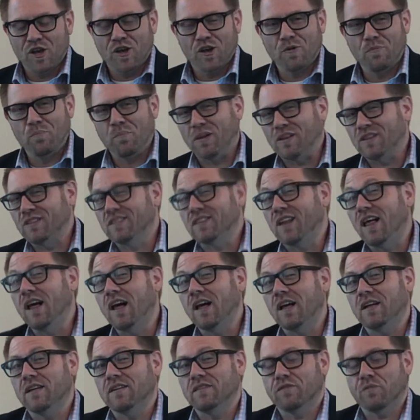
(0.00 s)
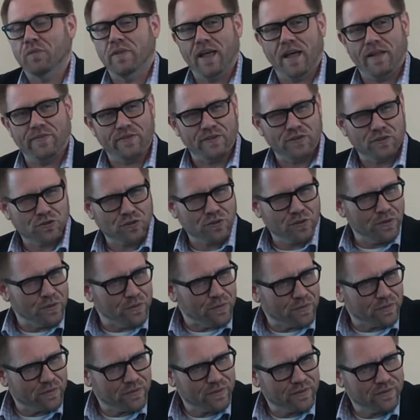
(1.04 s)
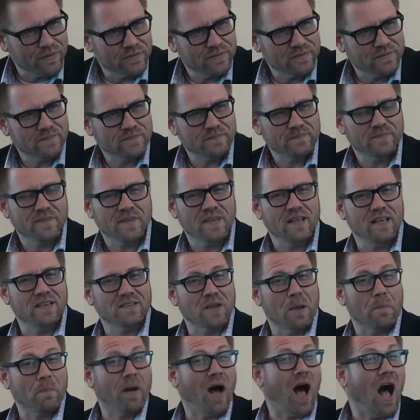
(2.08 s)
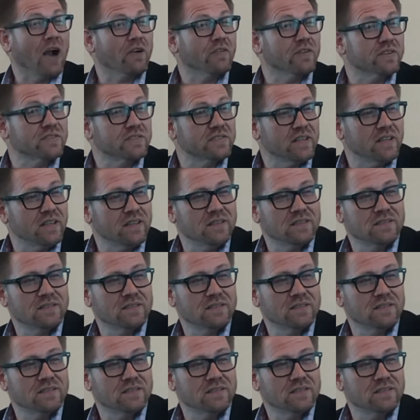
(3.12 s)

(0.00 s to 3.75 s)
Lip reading: But love without the truth is hypocrisy."